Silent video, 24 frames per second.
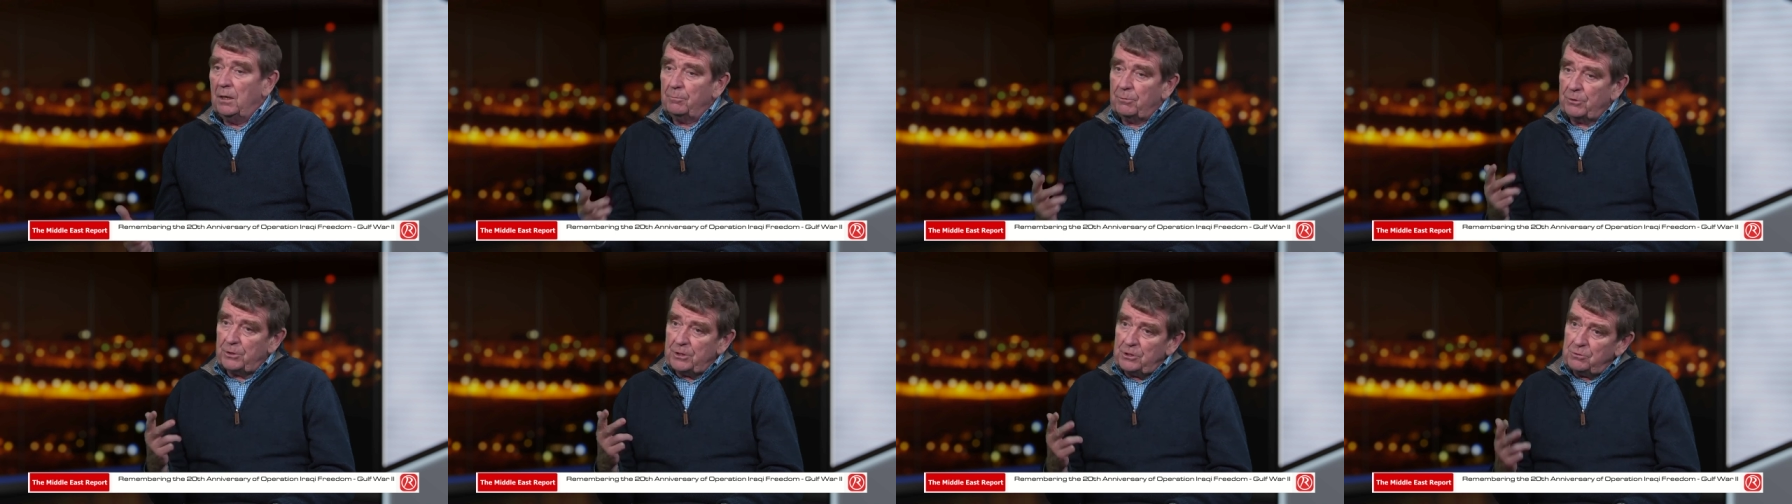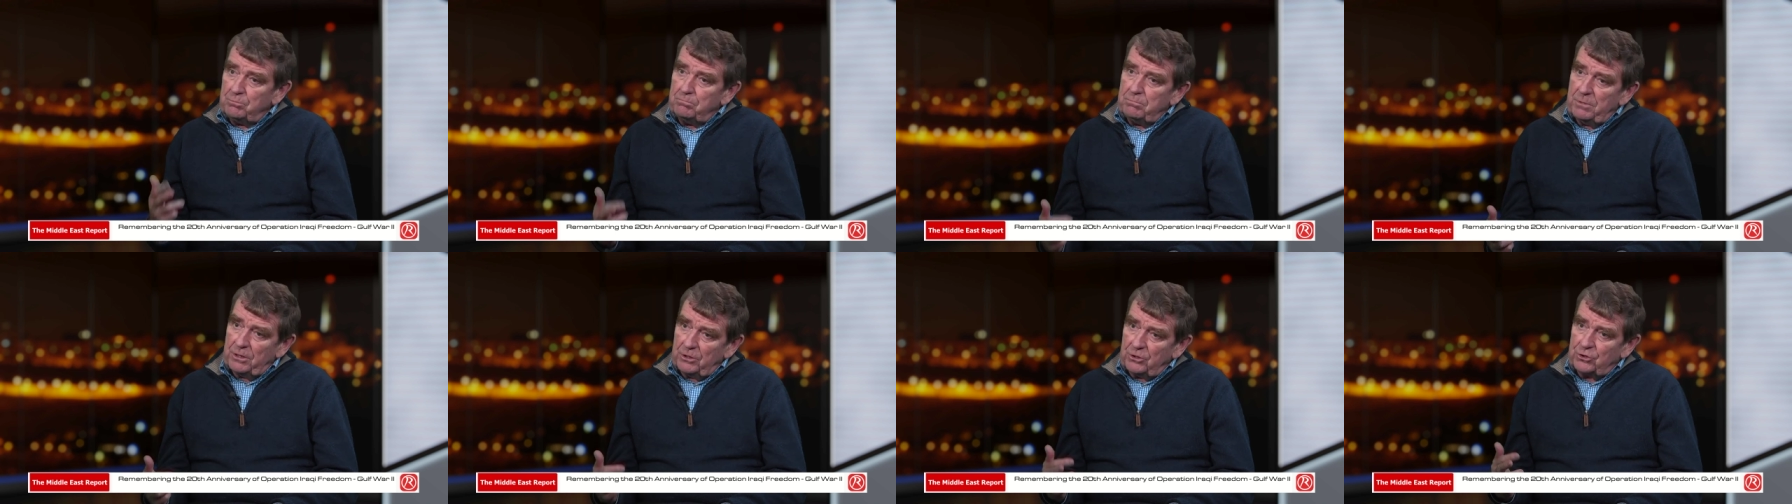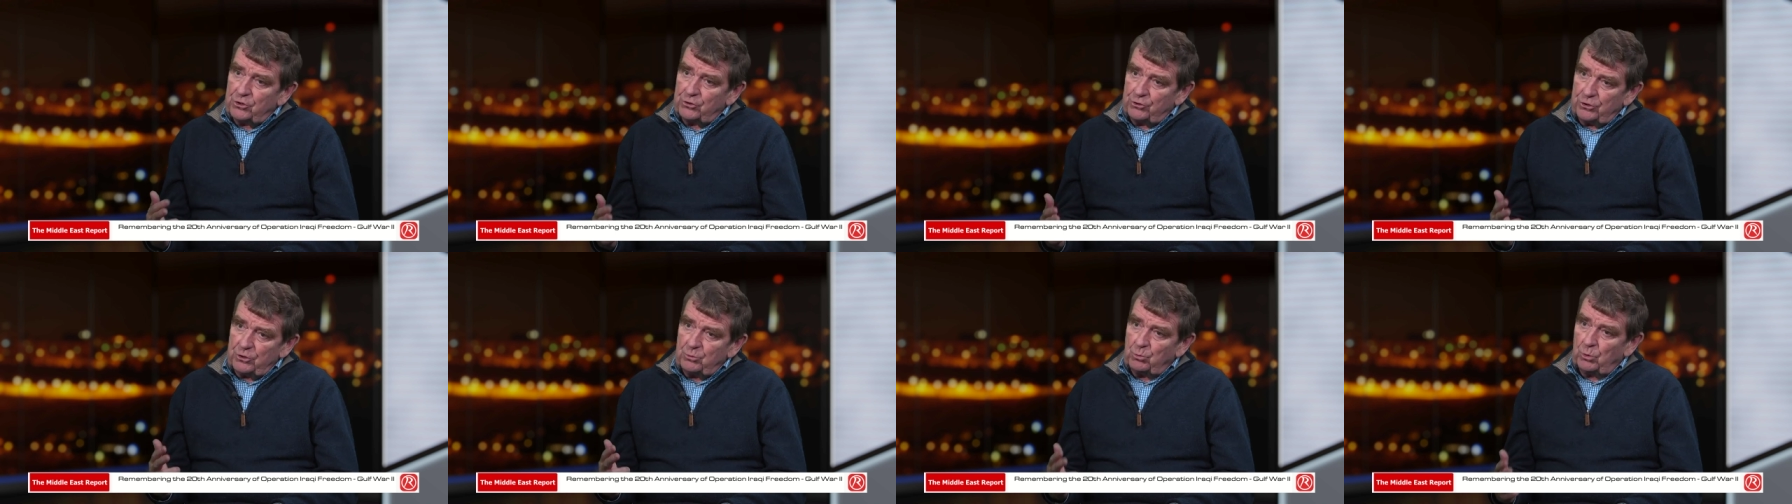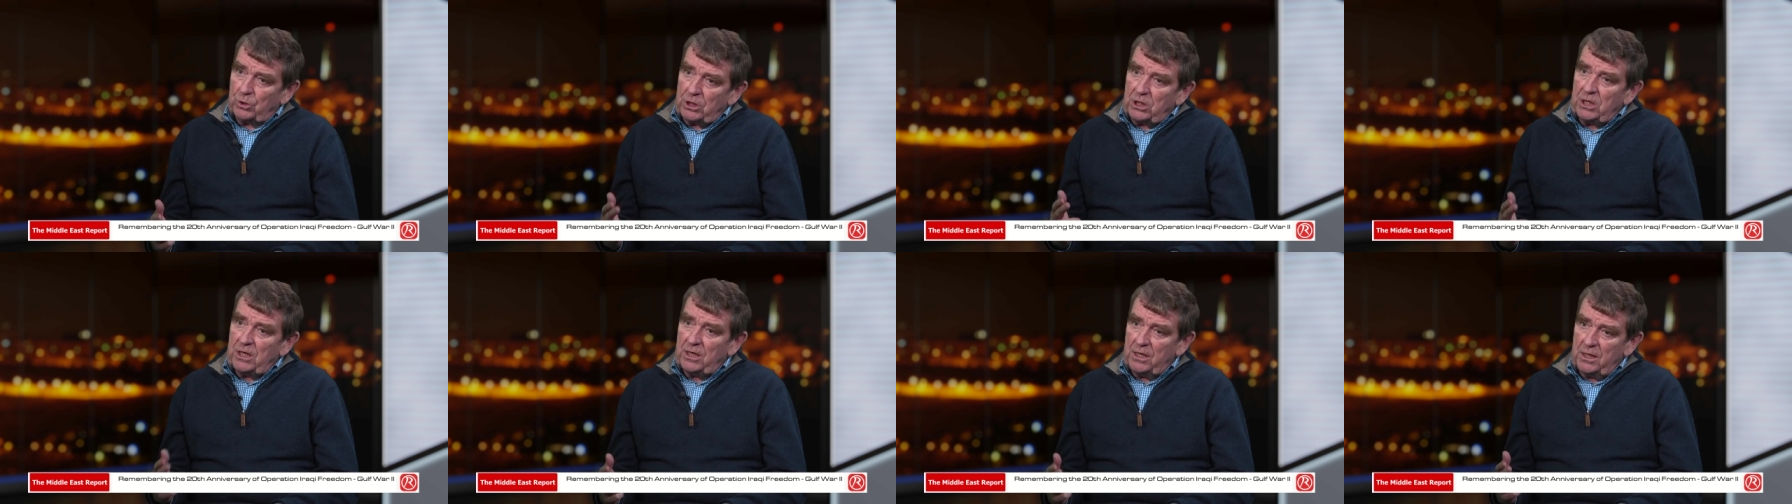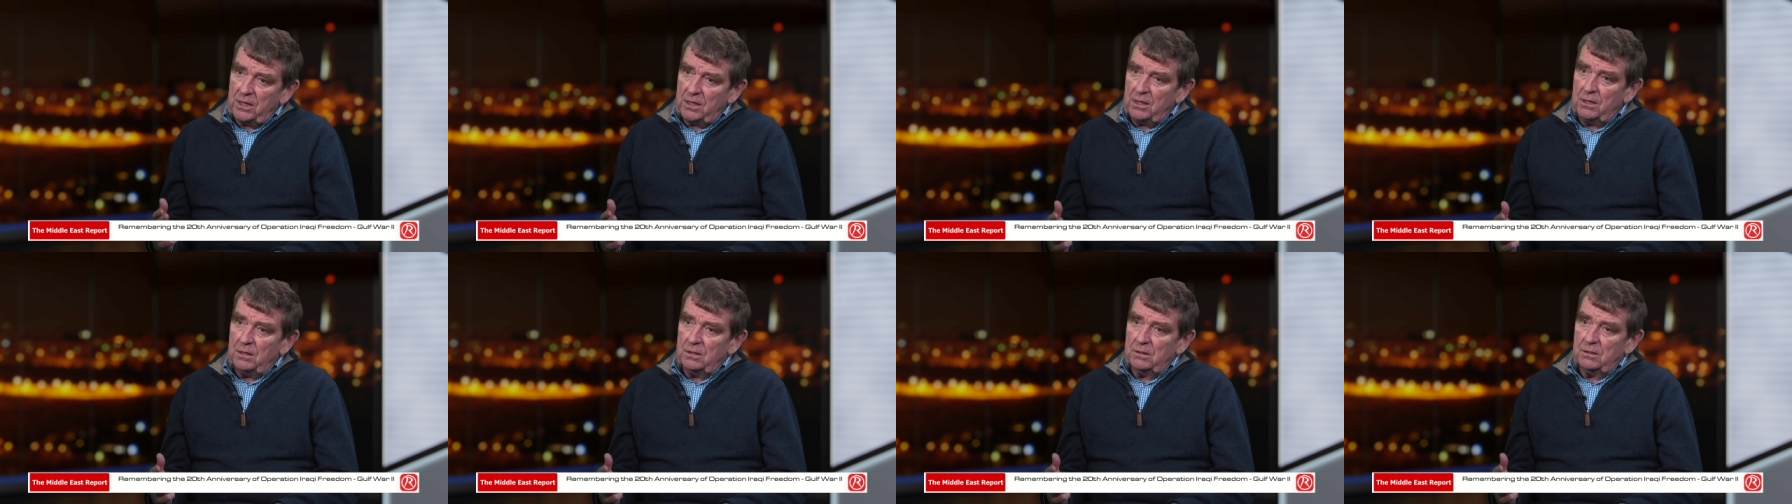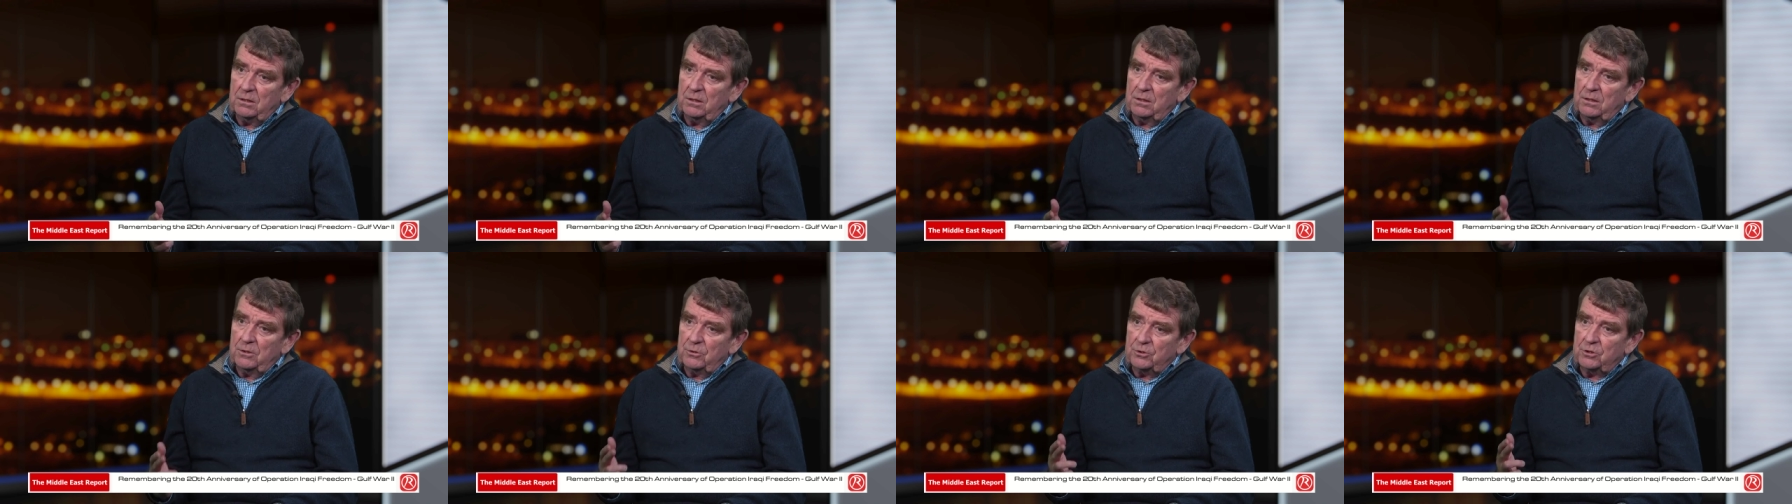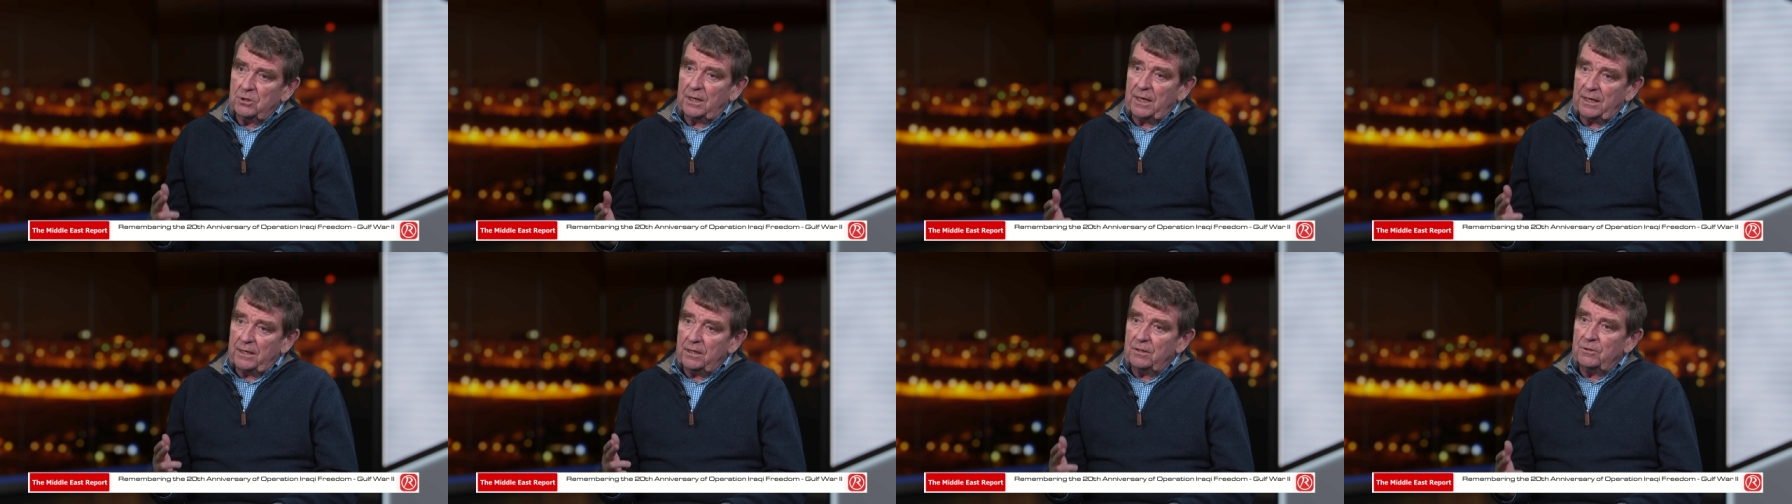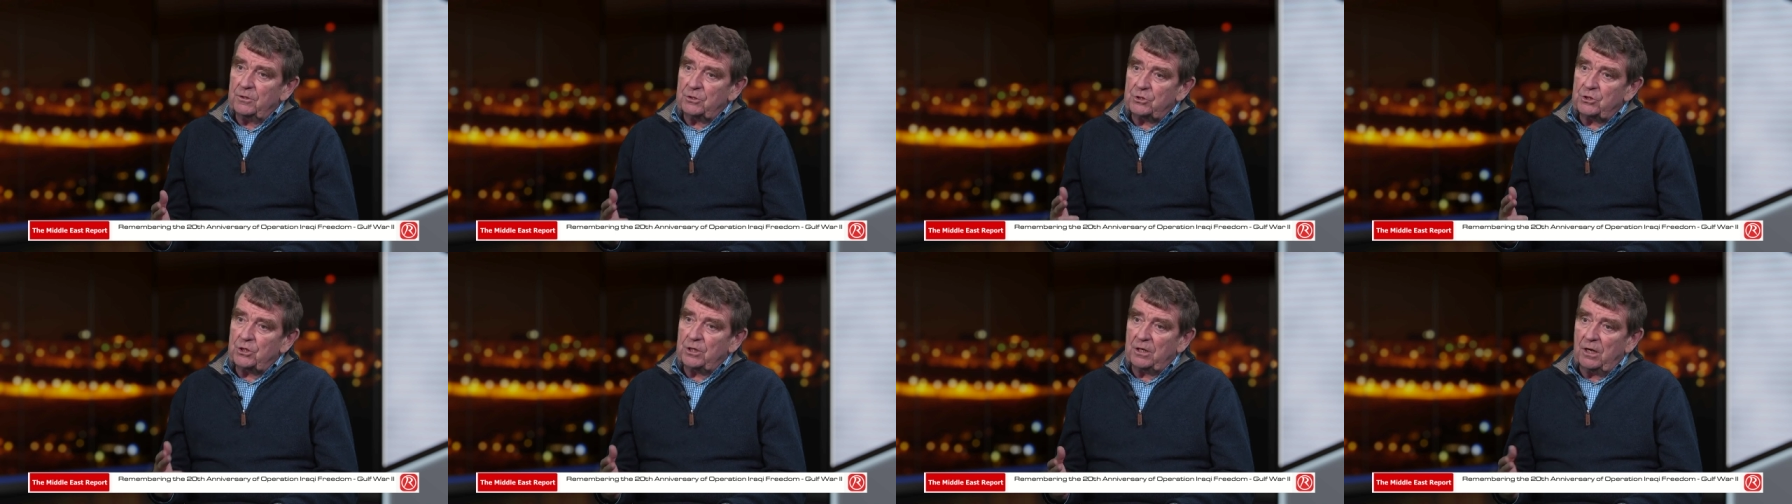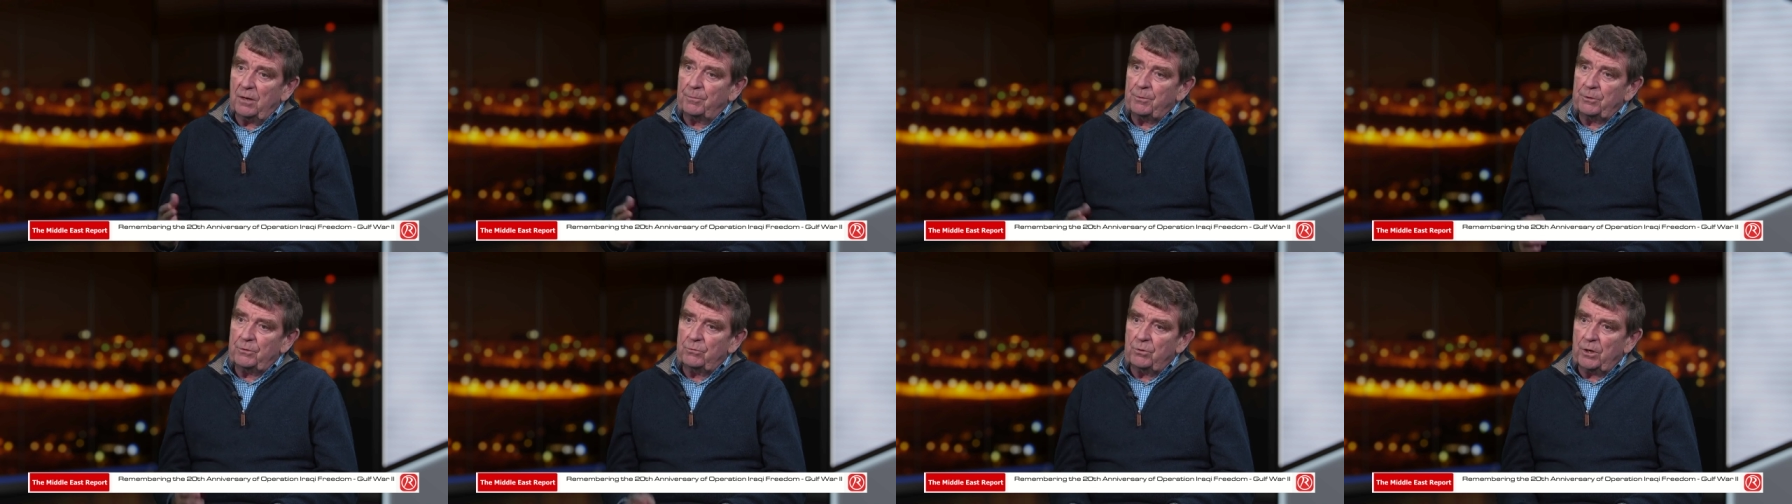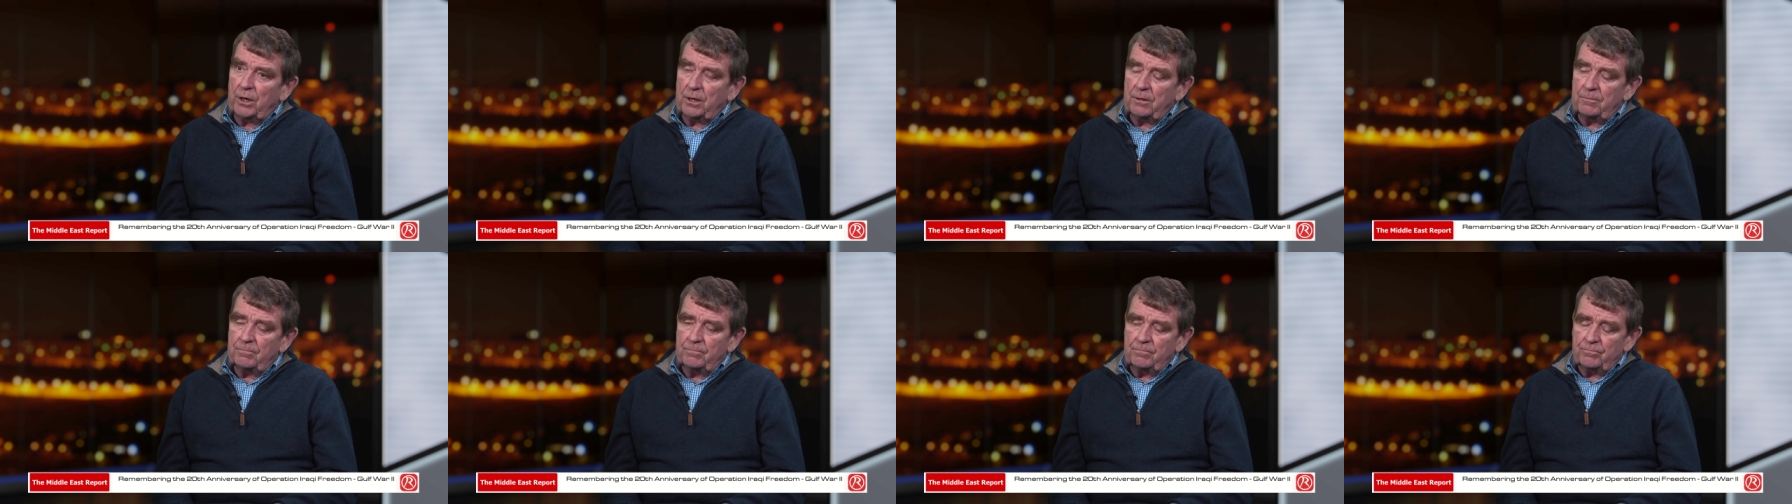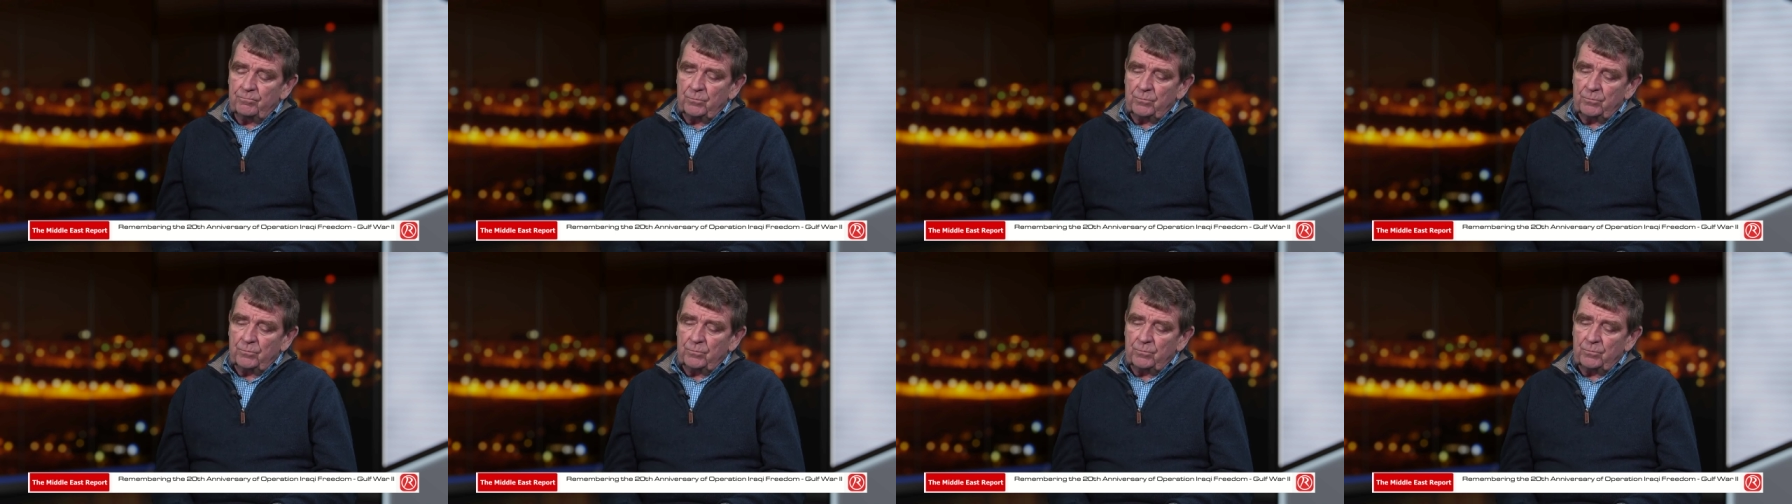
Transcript: But these ministries were key to getting this thing up and running.